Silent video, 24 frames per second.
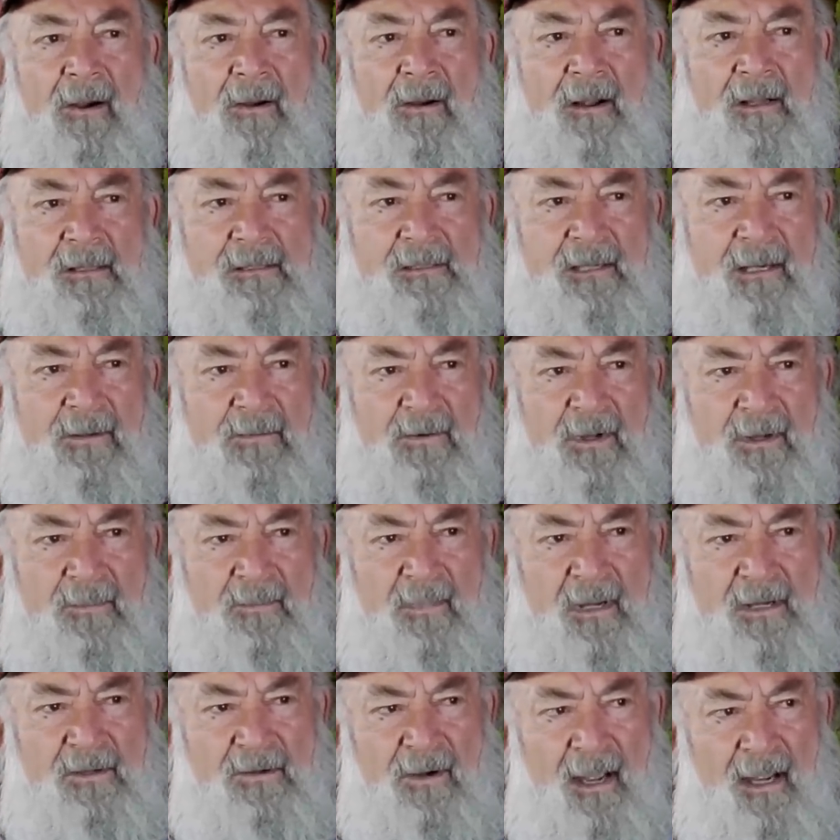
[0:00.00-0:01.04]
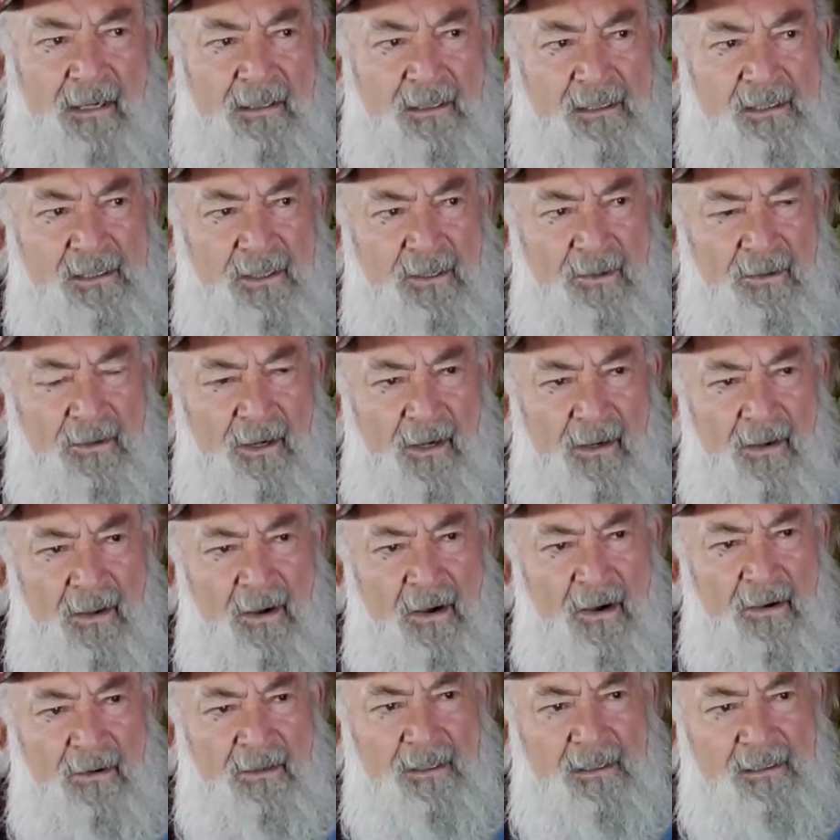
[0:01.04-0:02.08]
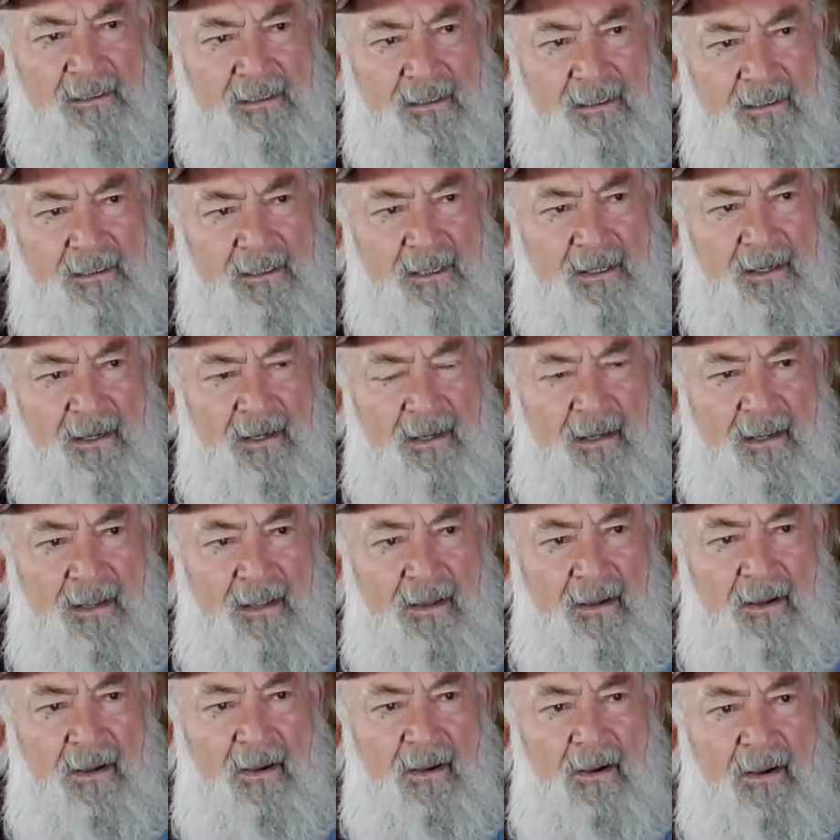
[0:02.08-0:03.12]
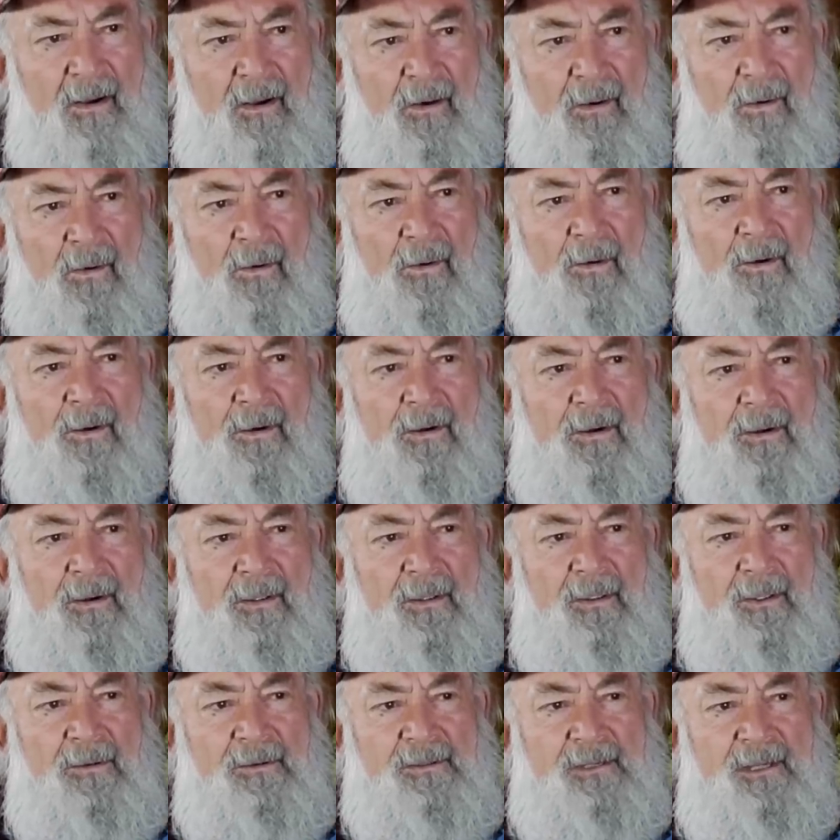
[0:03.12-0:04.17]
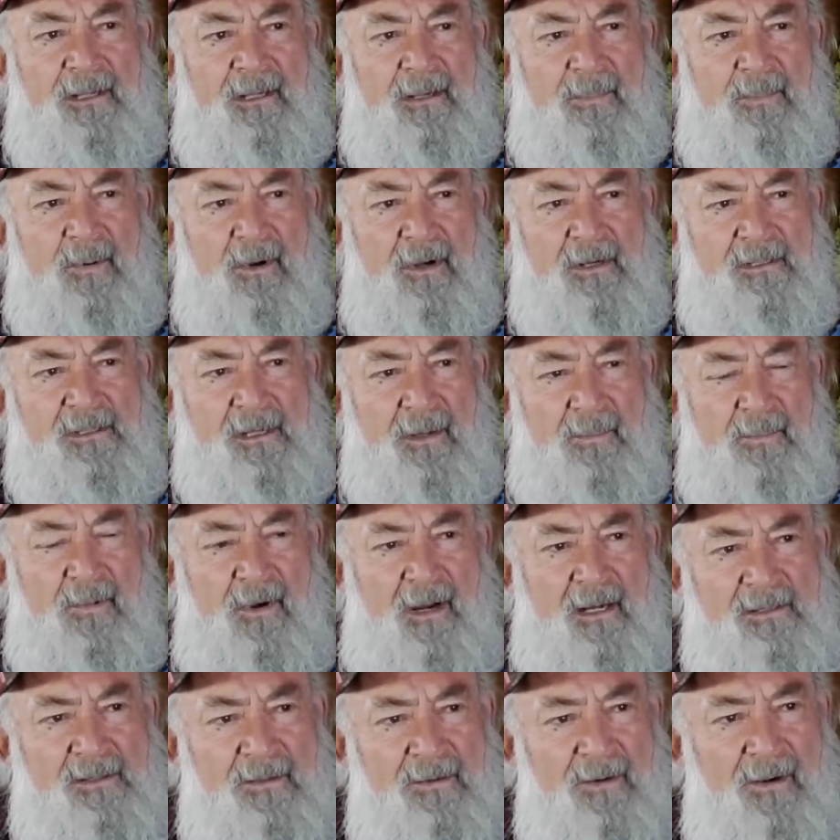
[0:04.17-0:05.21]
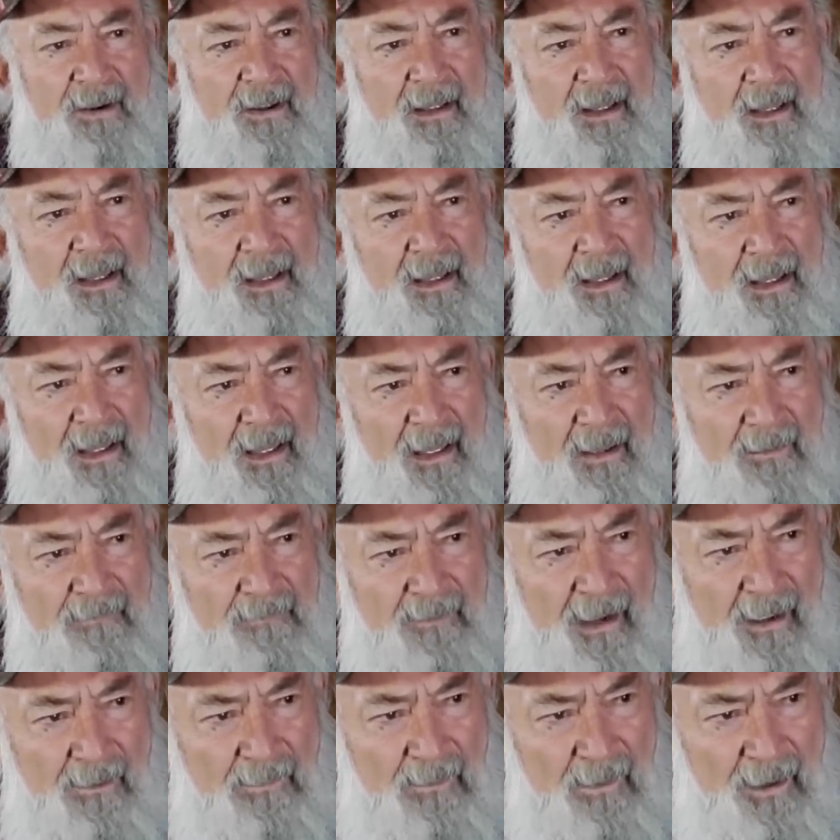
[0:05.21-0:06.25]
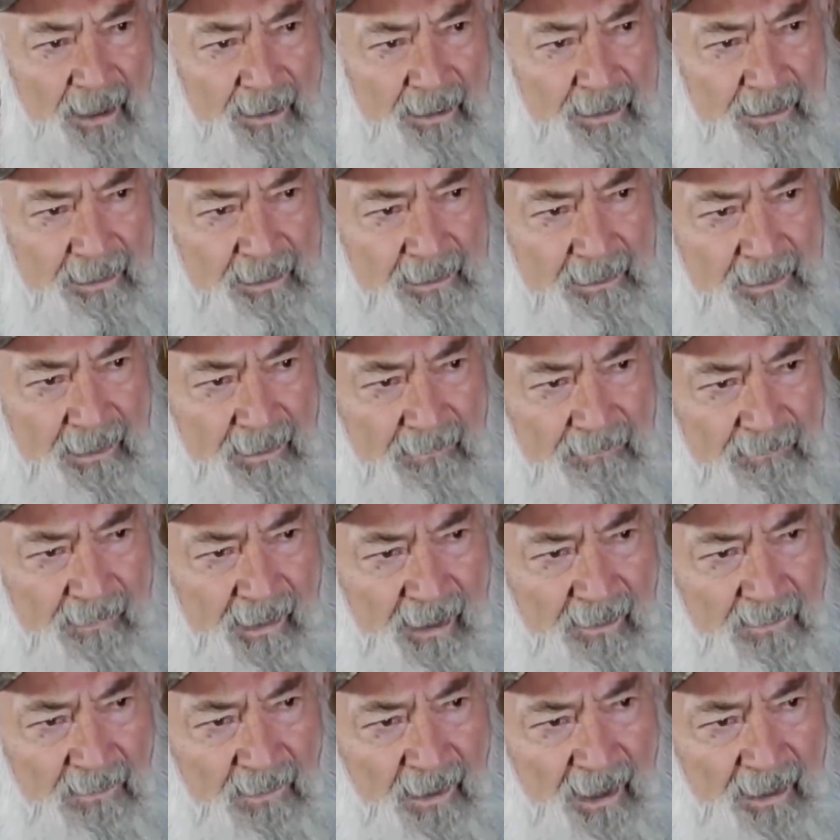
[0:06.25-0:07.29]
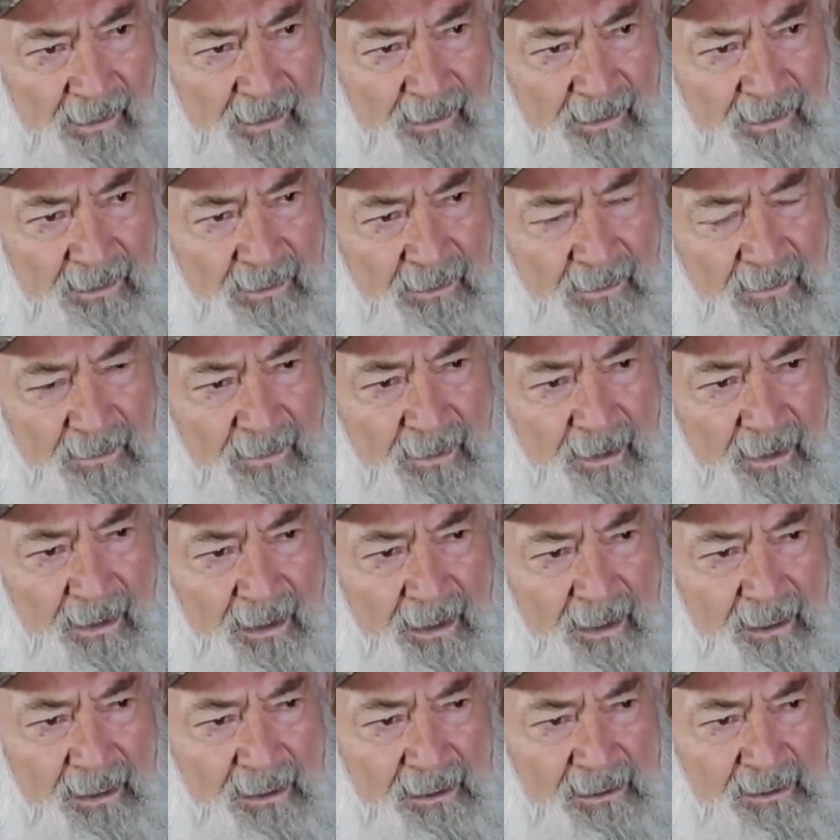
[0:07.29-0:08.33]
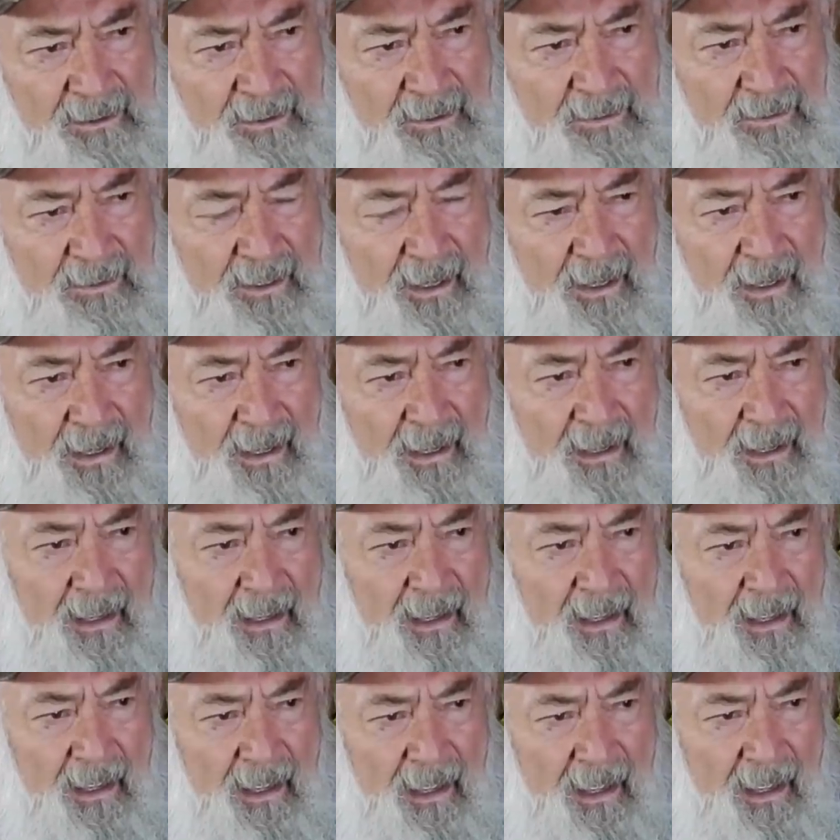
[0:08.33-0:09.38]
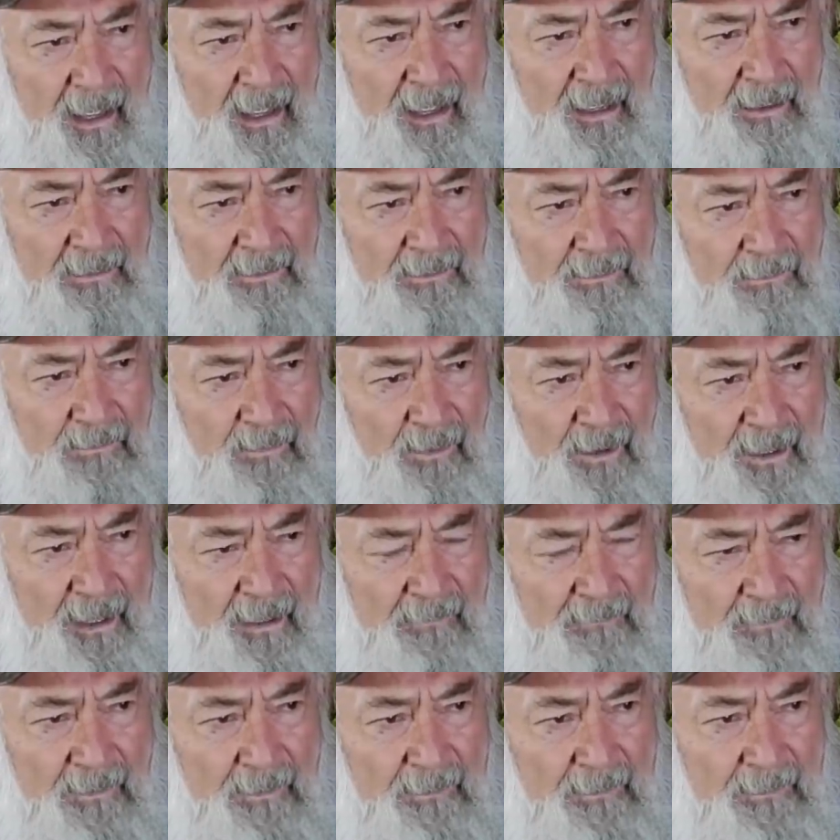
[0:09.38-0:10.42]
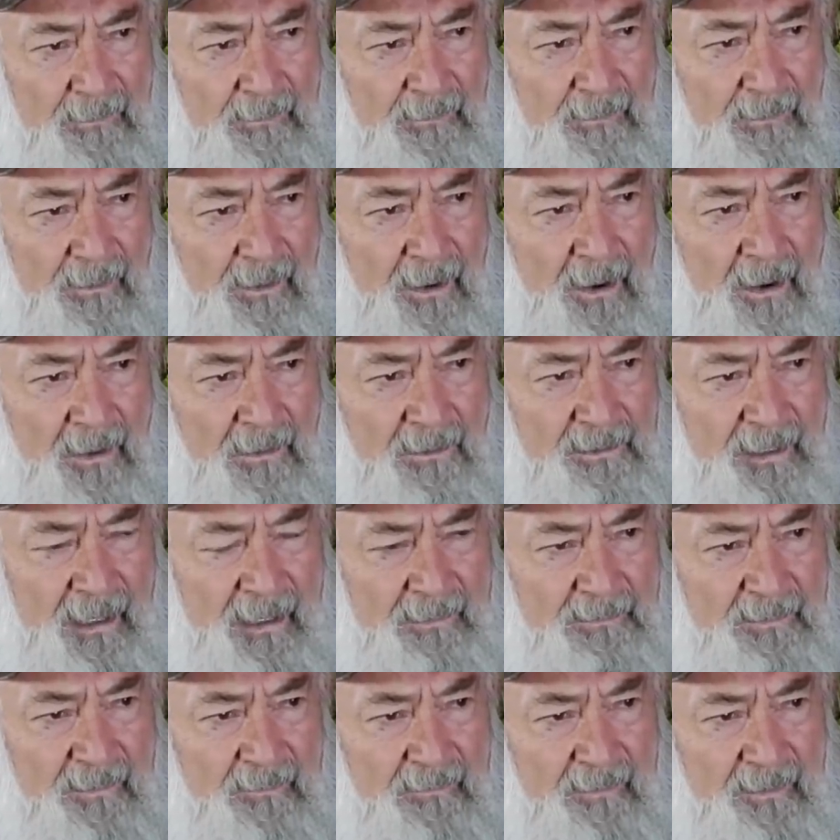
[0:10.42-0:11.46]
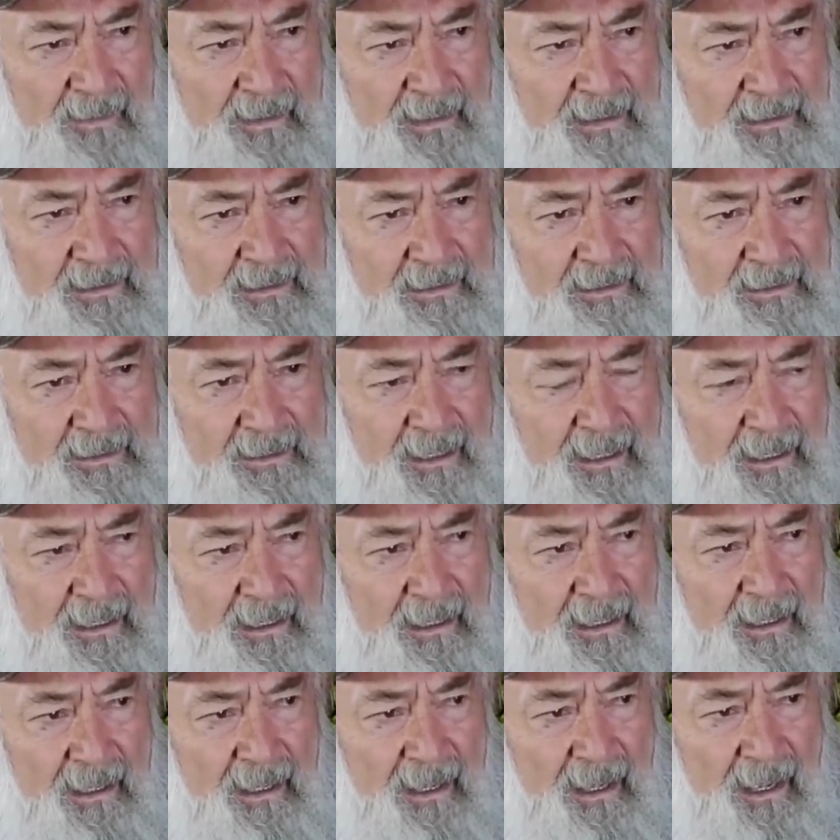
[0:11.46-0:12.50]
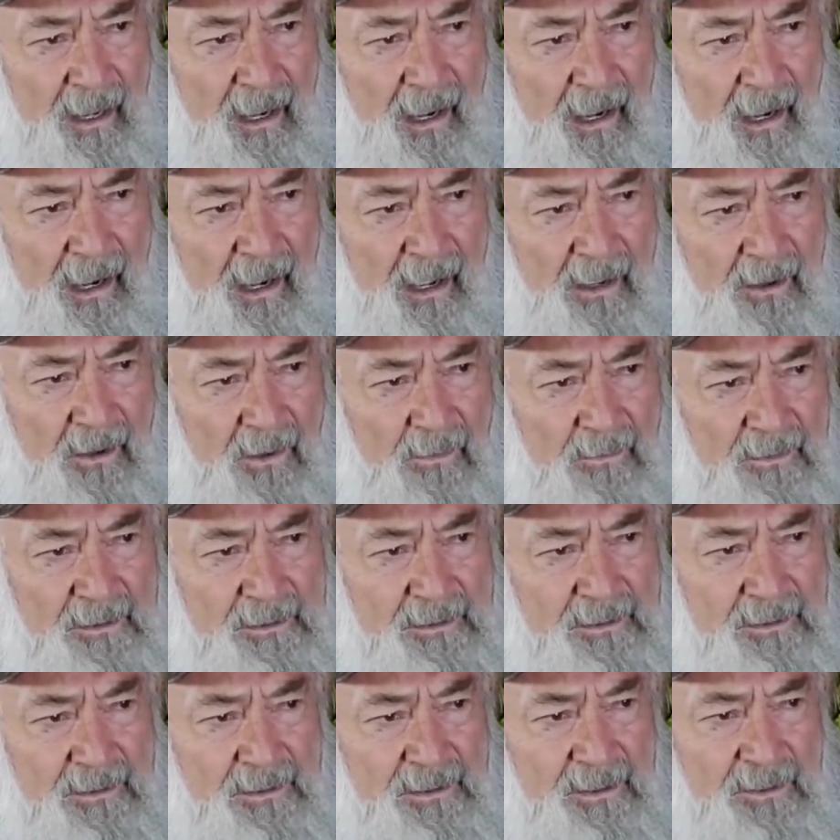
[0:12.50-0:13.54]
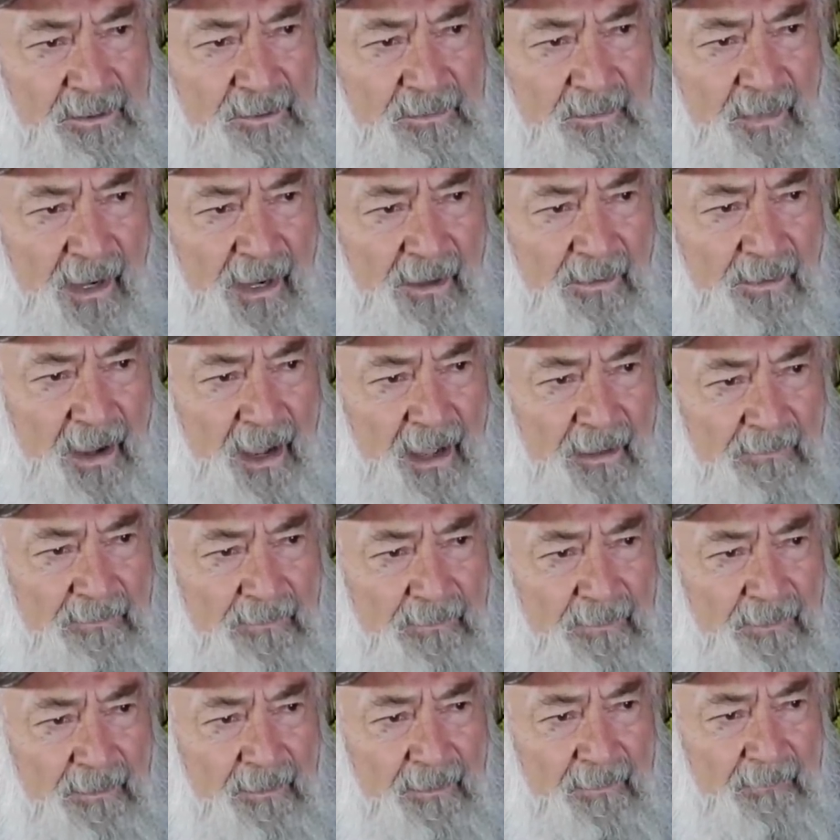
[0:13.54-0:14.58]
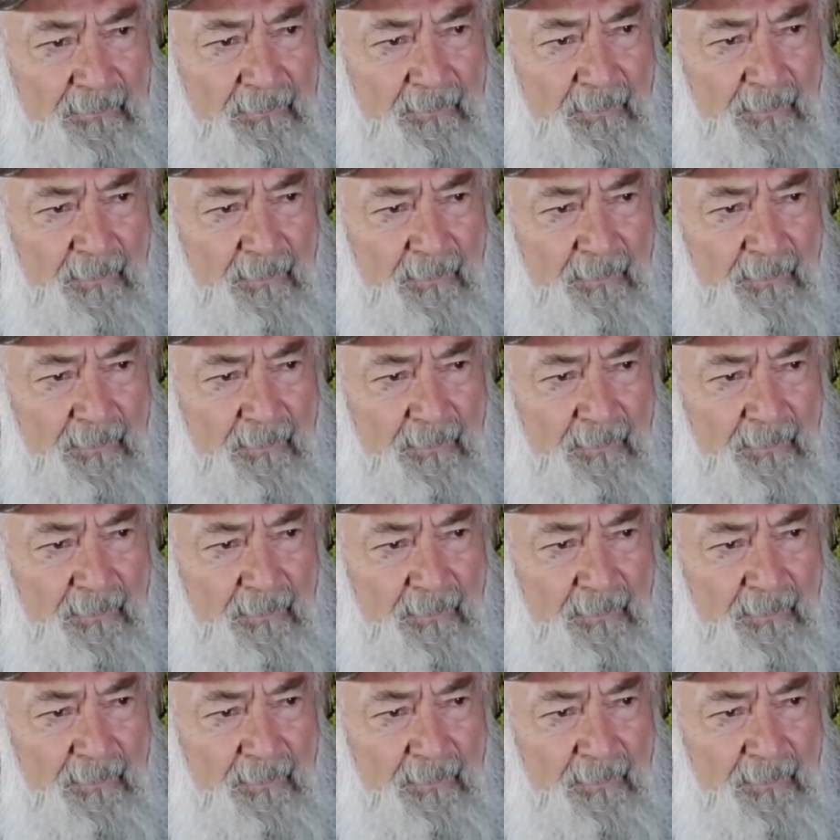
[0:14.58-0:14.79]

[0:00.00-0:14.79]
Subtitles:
or else they wouldn't be trying to shoot at long distance or using a suppressor. If I wanted to shoot at whatever long type of a distance, I always shoot my rifle